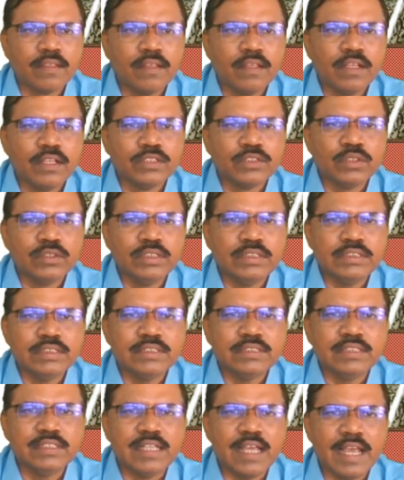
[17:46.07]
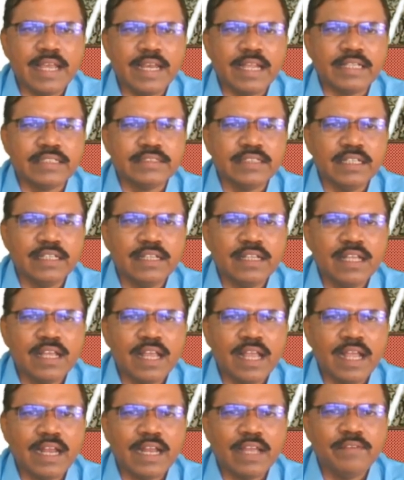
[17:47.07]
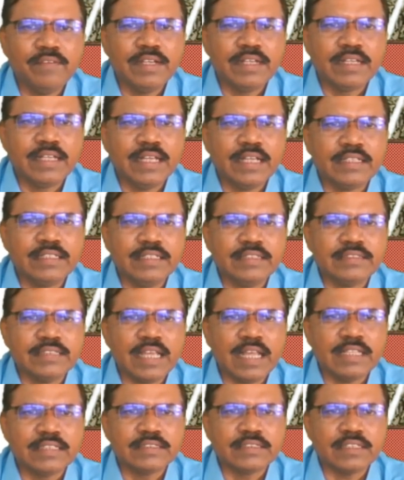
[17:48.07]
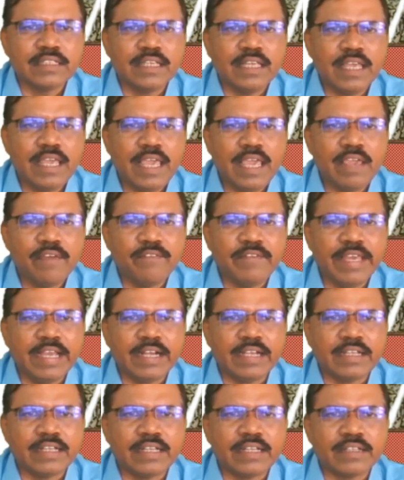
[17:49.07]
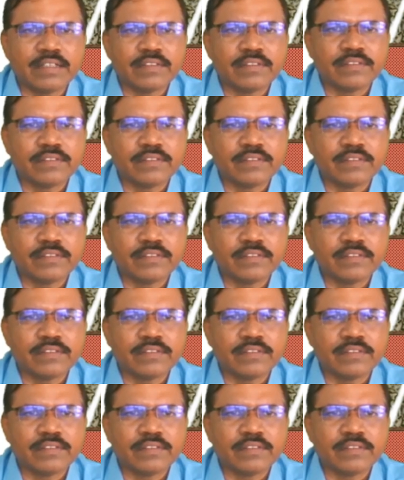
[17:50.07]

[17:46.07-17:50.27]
So this is the direction and I will take this as a vector.